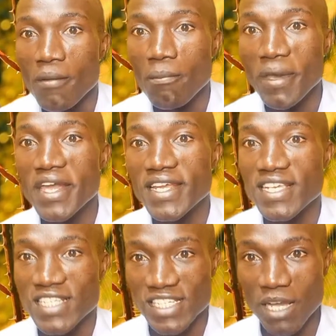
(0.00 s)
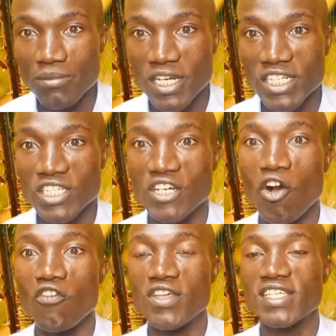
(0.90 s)
Mary is the subject
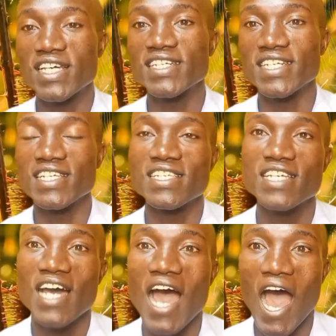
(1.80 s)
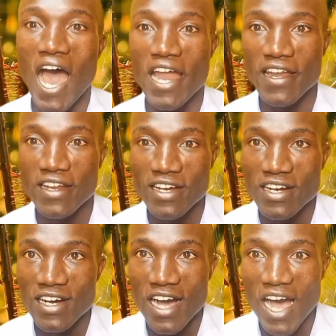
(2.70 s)
of the sentence and
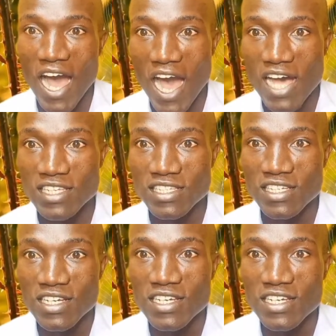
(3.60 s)
has